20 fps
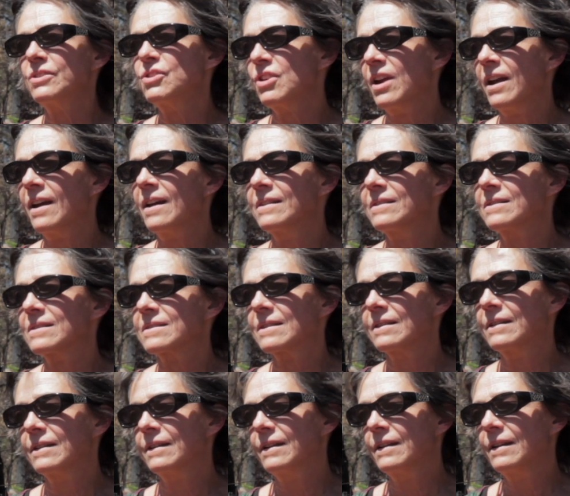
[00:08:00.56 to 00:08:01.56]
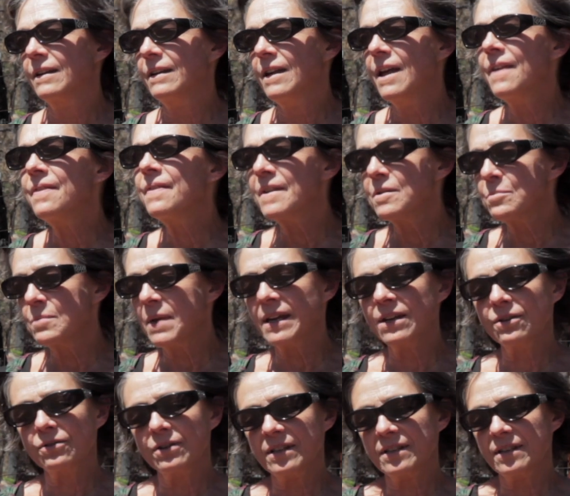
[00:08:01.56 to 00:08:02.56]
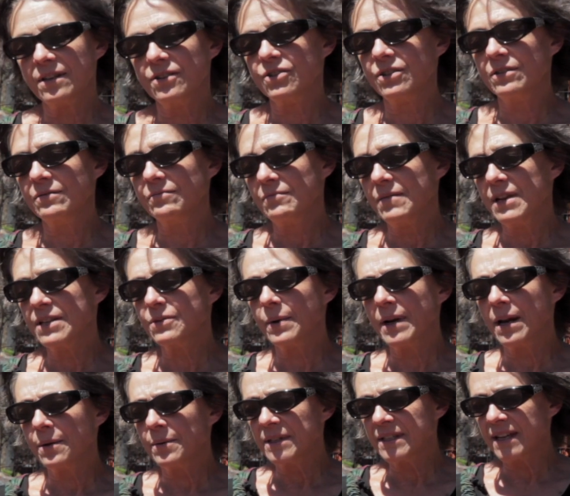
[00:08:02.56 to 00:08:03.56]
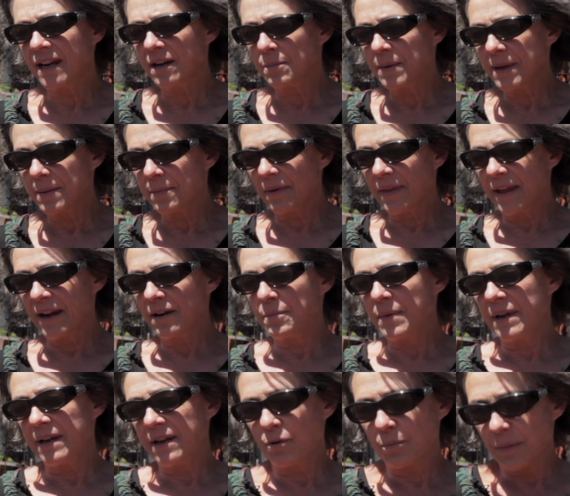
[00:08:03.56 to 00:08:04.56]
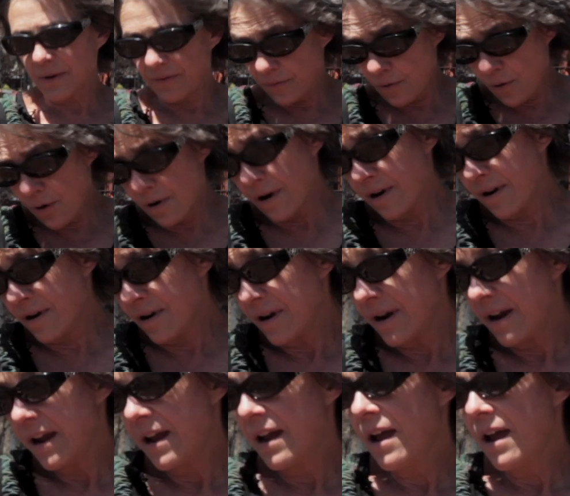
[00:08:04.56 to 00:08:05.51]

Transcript: it a chance, and then make your decision, is what I would say to people that have been here before.